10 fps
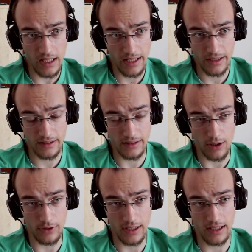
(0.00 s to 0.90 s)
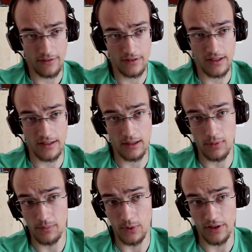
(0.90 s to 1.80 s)
and now they have these
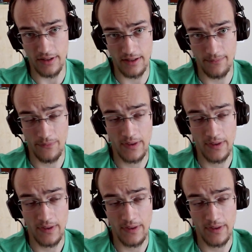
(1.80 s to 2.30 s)
double pawns.